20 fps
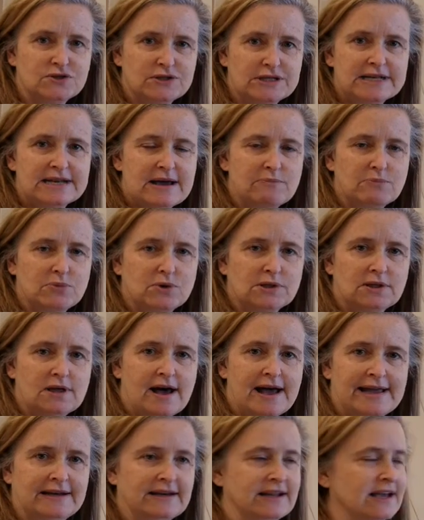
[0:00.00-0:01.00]
the number
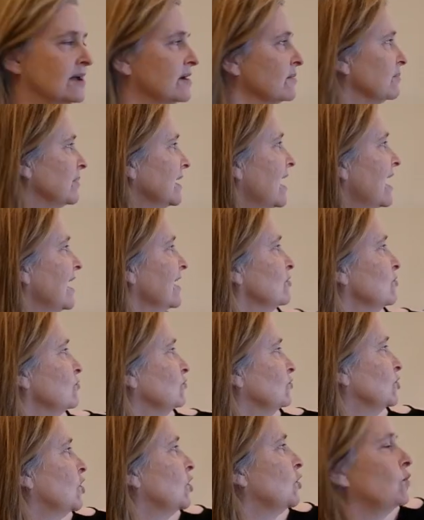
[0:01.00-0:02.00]
line, but I
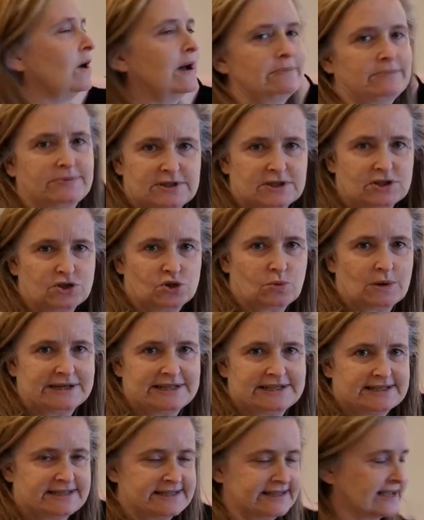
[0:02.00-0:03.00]
don't go up to
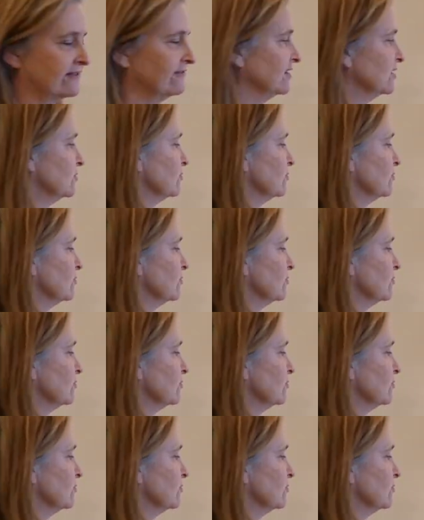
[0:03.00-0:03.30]
27